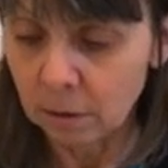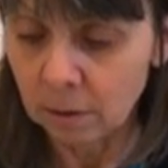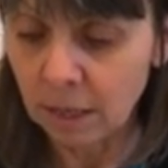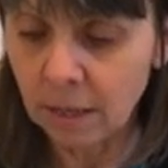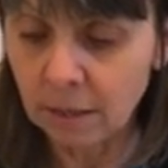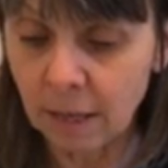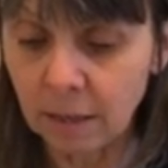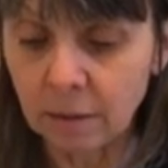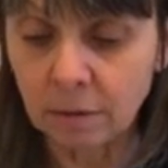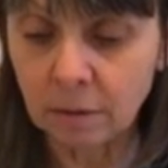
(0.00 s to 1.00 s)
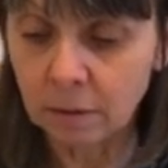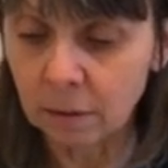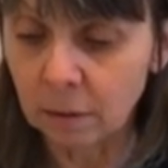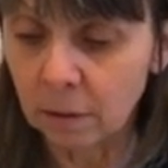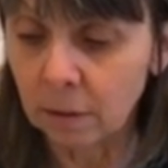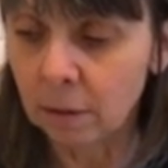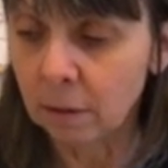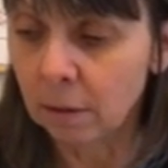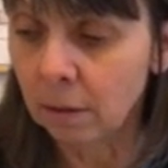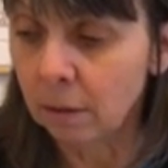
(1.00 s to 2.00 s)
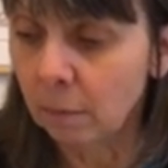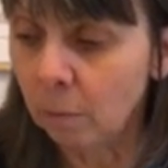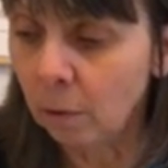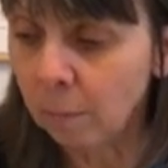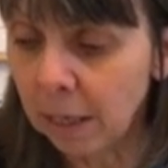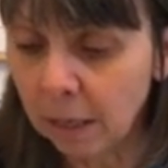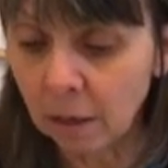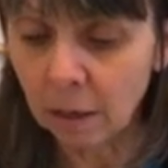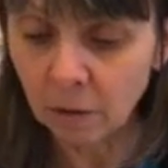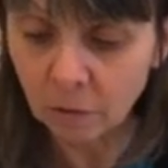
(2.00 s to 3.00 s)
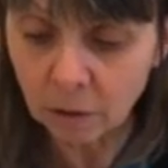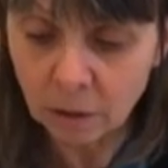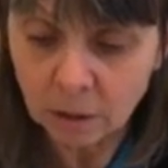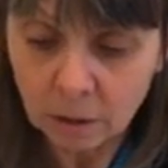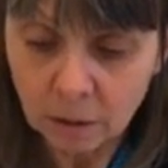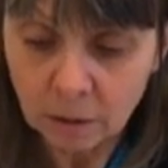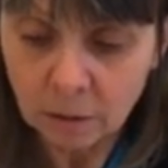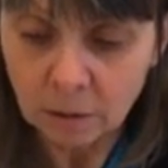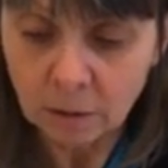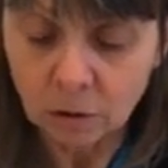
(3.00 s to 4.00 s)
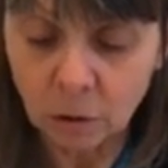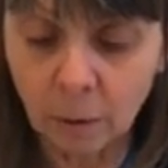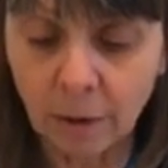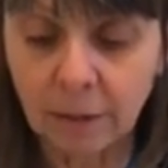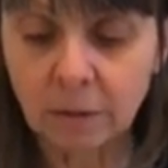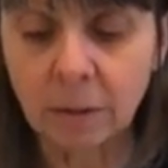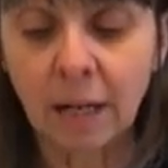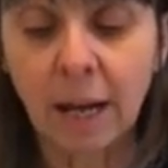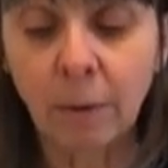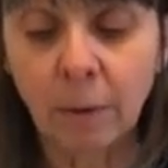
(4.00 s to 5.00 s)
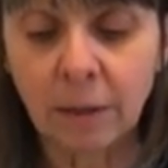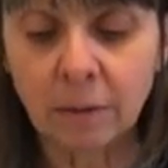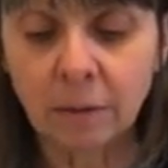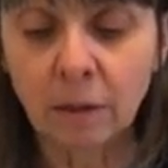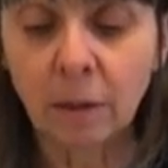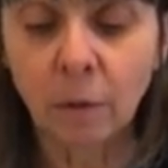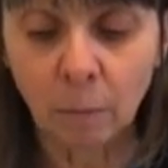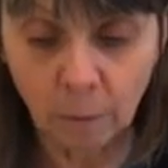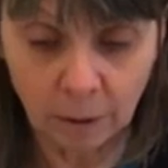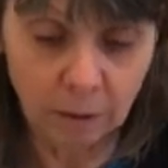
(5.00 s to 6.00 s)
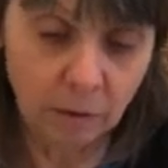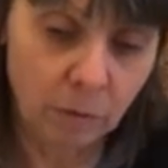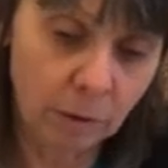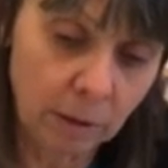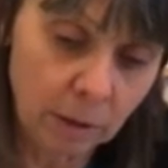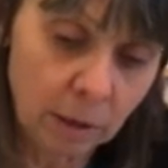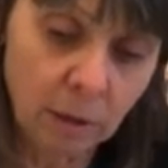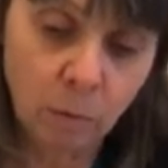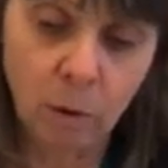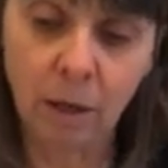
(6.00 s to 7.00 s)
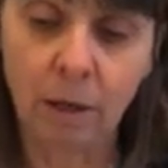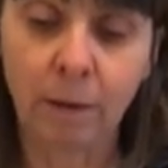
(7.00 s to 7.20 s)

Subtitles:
10 tens will make 100. So our answer now is 101.